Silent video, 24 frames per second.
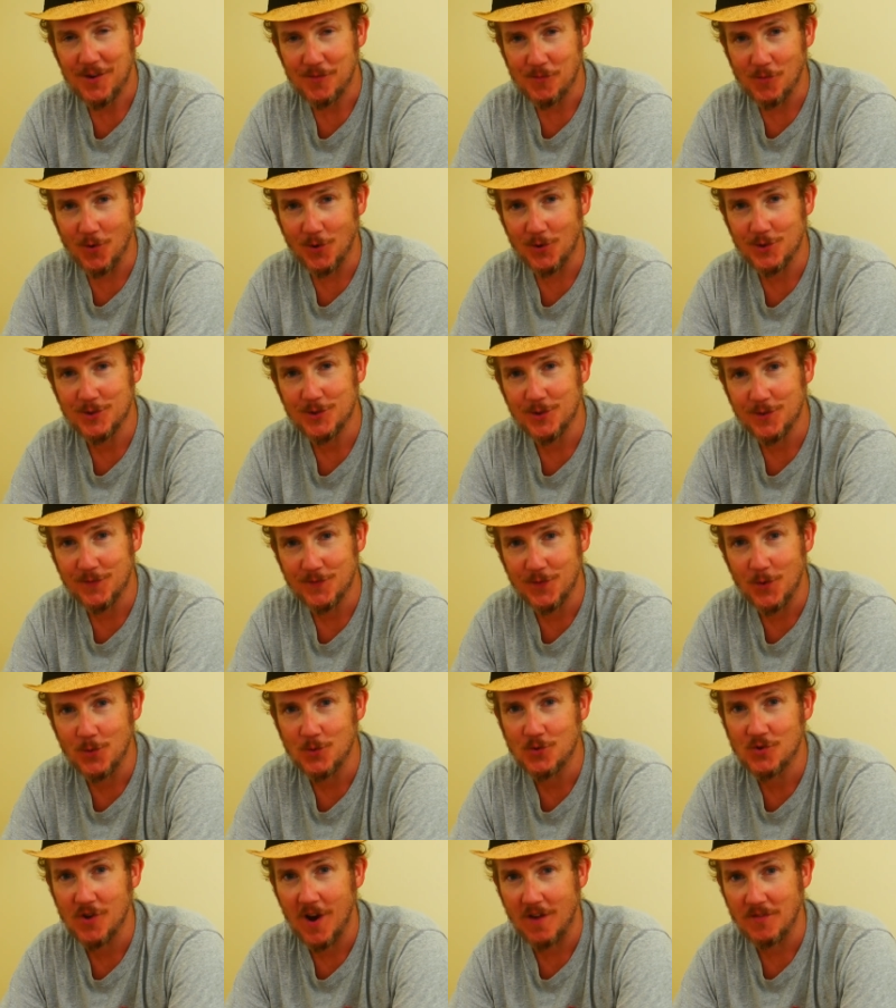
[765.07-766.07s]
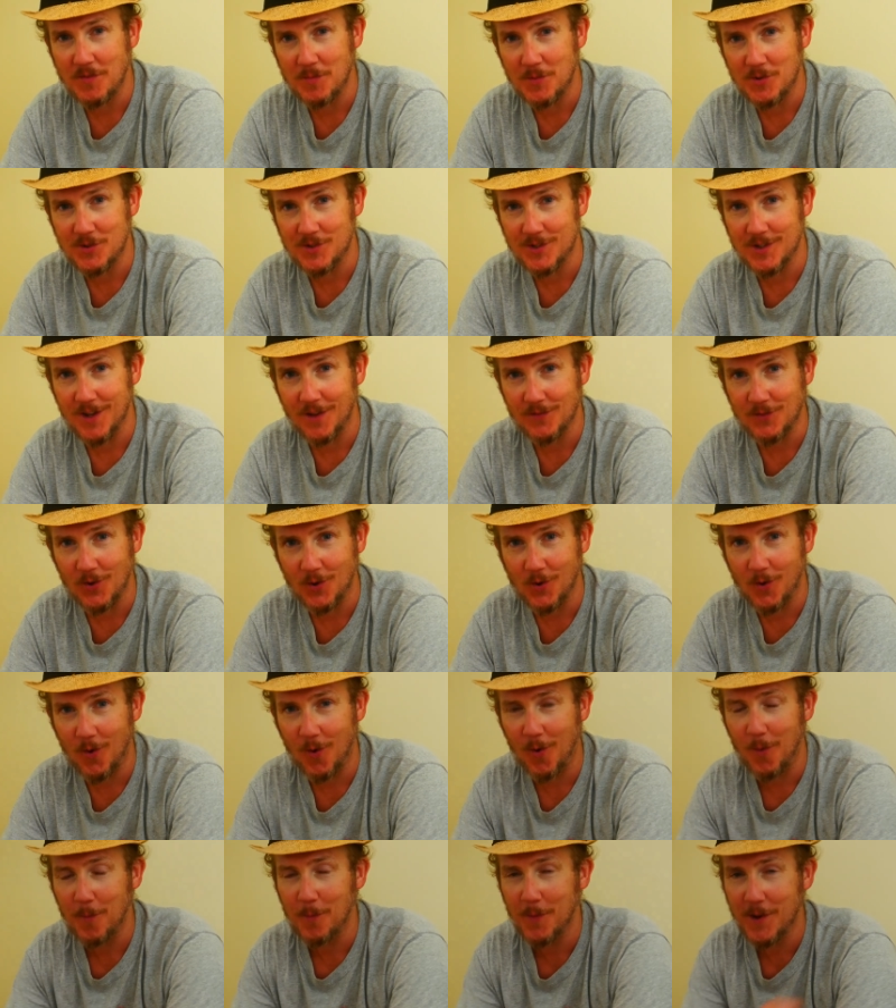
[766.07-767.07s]
Ross,
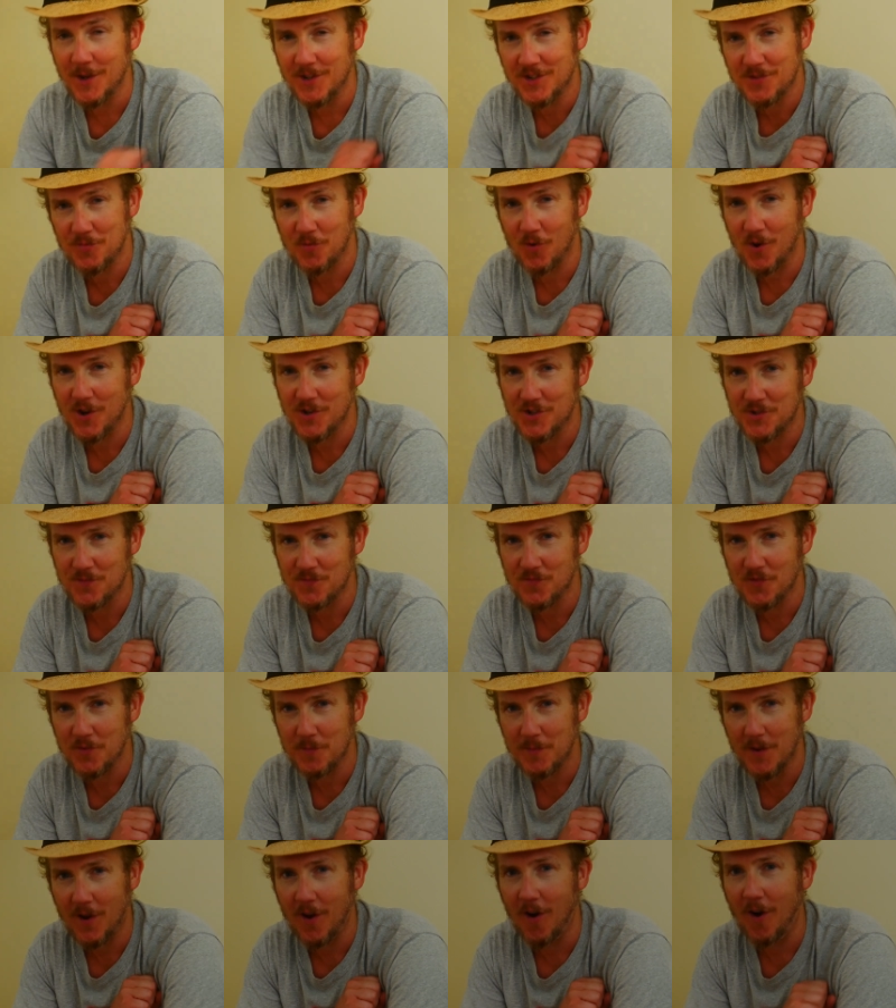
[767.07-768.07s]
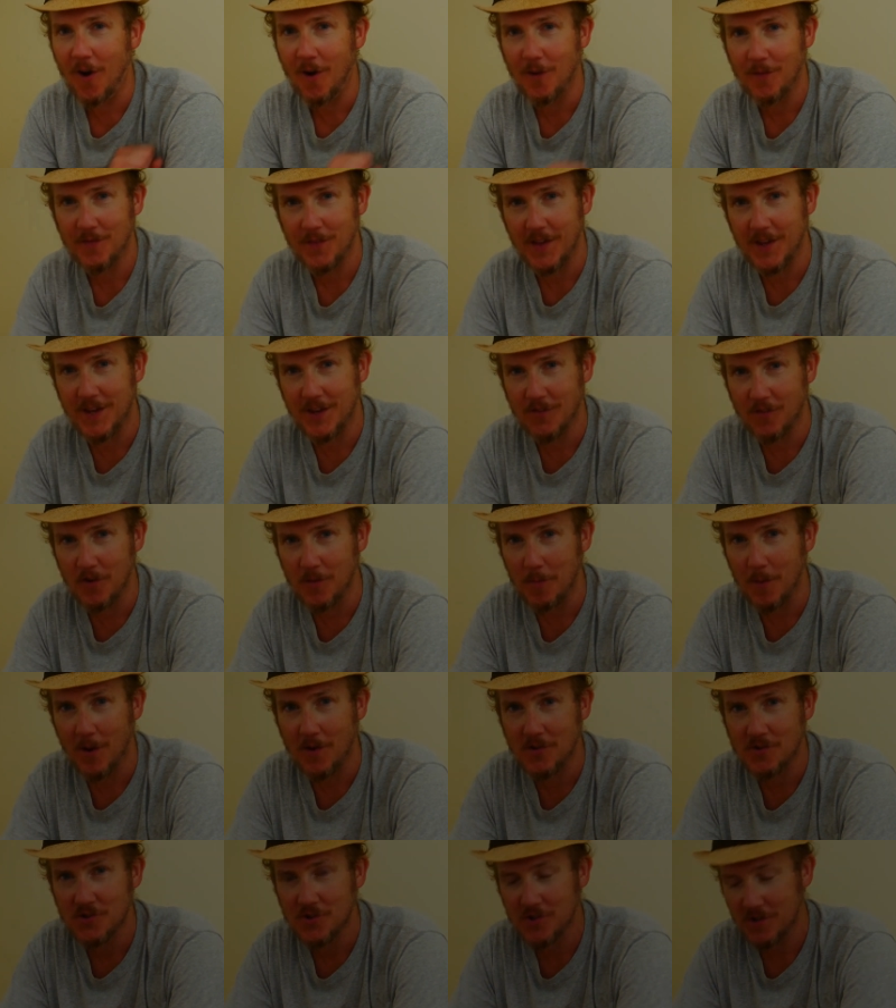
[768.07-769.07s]
FoodTravelMusicLove.com, inspiration from the heart. Thank you very
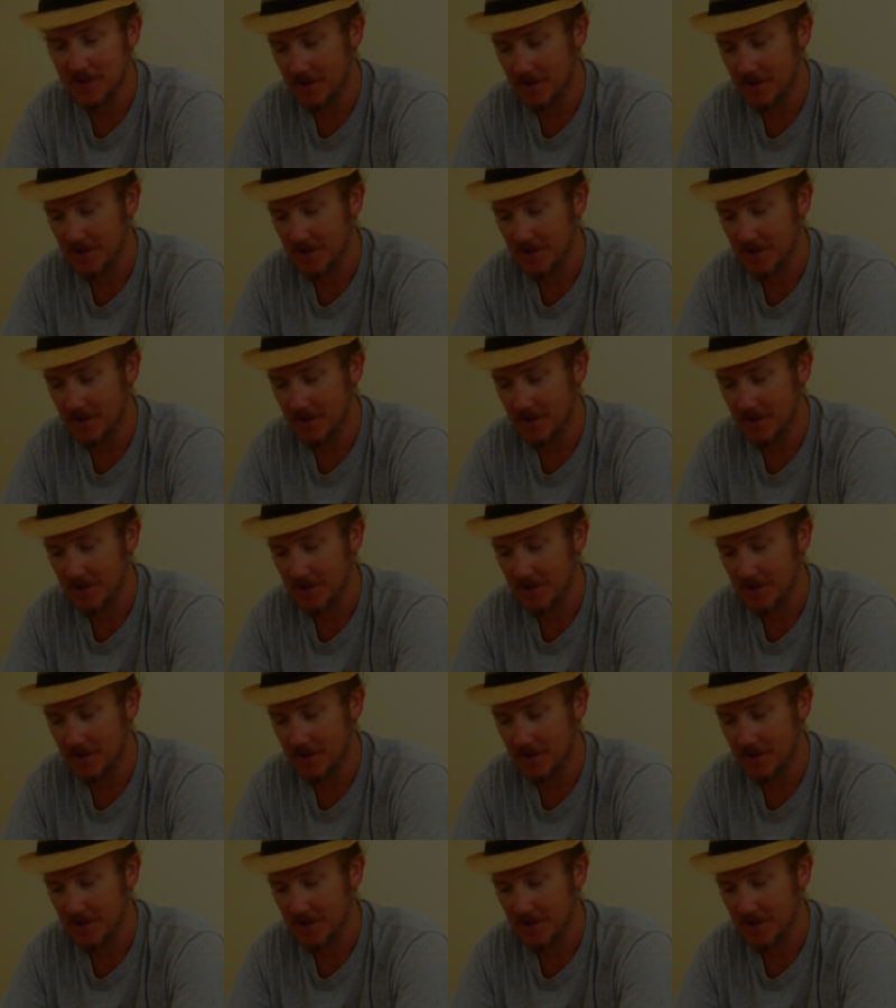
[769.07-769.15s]
much.